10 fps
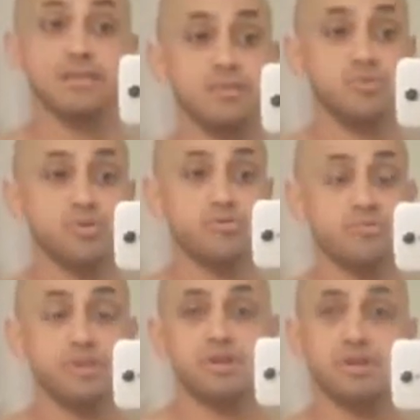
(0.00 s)
then we'll go
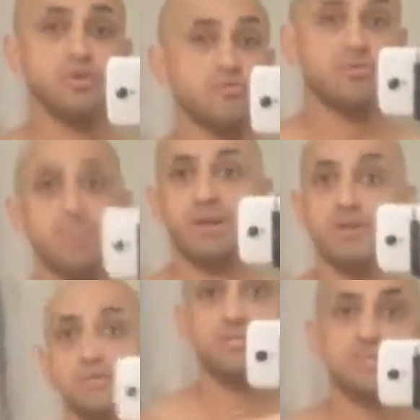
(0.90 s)
from there. I'll go over
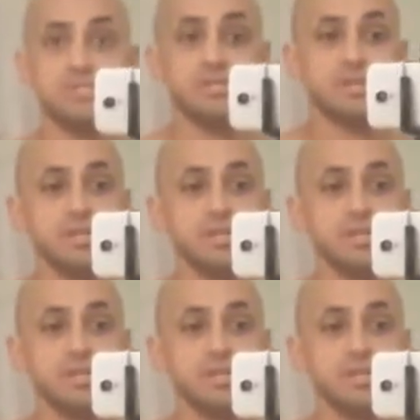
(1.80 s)
macros